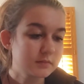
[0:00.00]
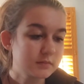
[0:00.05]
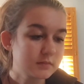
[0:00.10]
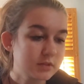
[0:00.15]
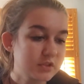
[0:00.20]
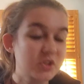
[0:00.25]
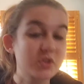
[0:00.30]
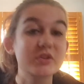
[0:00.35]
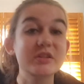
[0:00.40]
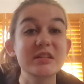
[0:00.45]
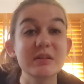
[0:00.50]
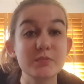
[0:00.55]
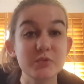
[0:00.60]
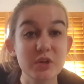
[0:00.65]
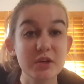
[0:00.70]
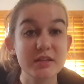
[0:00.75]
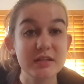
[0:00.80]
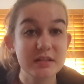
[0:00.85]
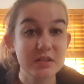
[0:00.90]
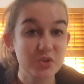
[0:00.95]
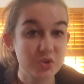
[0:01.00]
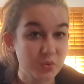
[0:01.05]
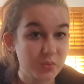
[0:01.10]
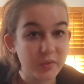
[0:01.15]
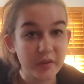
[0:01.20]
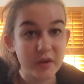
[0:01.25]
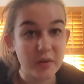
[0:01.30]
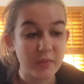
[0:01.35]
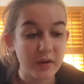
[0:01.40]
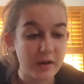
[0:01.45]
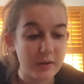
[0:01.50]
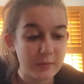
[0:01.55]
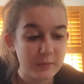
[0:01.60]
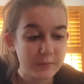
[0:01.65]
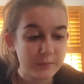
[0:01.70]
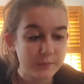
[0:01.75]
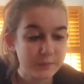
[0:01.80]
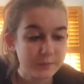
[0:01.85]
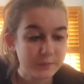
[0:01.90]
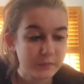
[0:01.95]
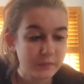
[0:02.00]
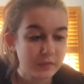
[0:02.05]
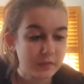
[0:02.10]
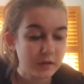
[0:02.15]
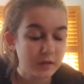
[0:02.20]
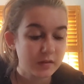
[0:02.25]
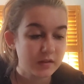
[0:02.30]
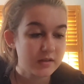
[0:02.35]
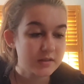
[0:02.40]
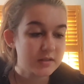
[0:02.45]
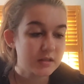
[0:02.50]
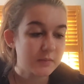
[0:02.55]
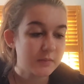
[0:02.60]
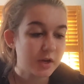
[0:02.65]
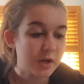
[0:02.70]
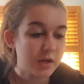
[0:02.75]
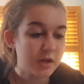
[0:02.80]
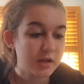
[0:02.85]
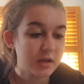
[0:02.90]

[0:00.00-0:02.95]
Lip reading: So slip dresses do really well. This American